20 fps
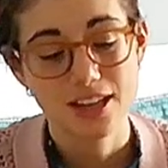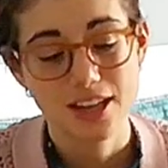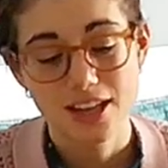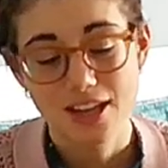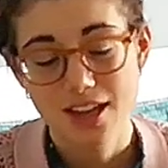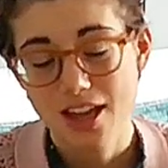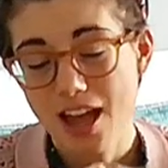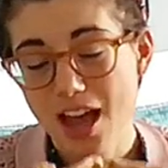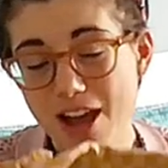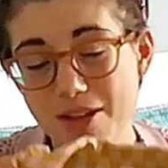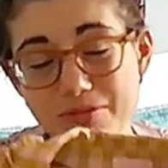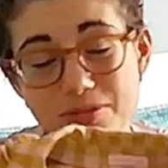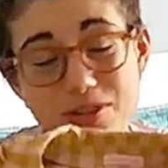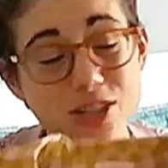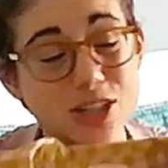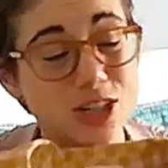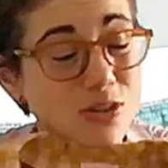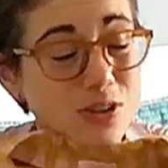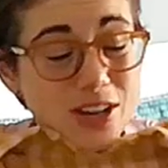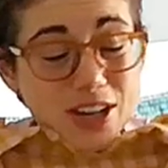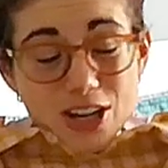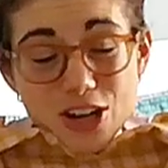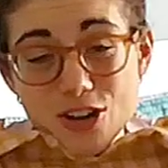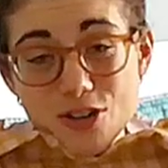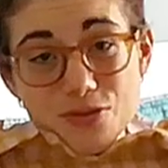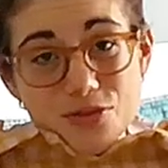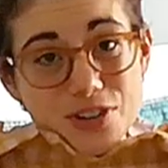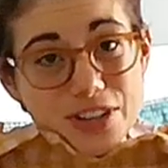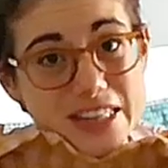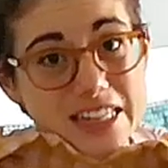I'm so in love
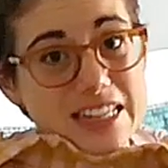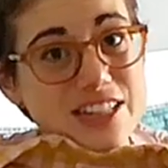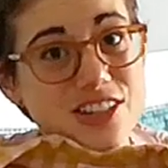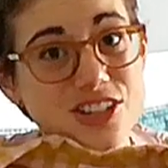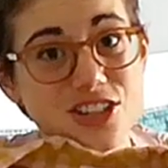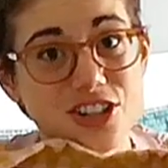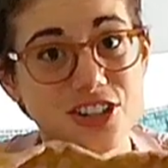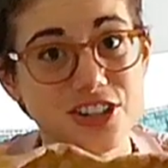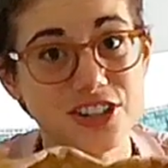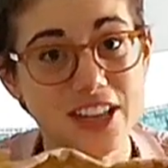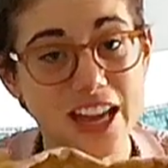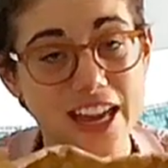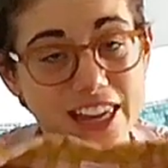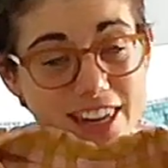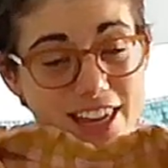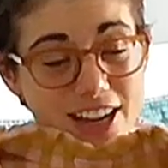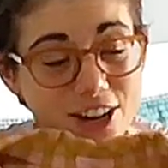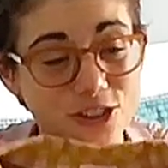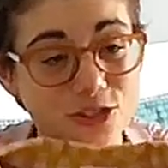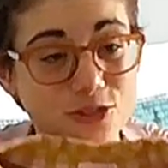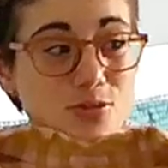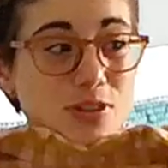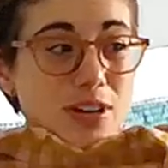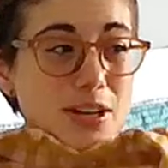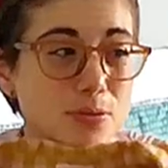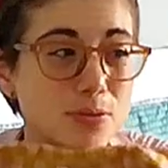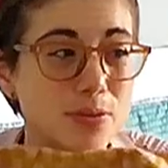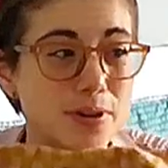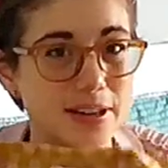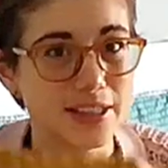with this shirt. I cannot really
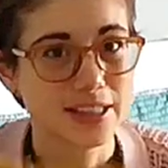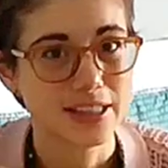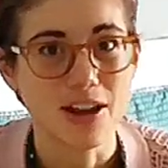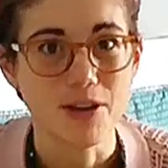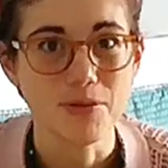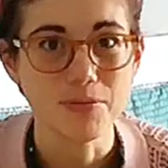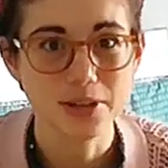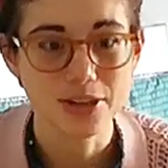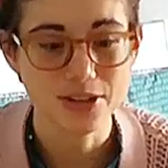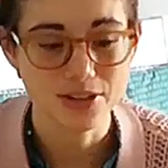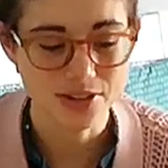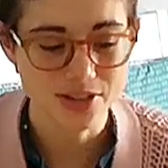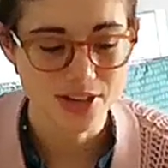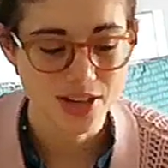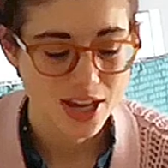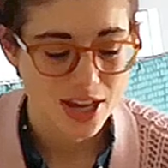wear it now because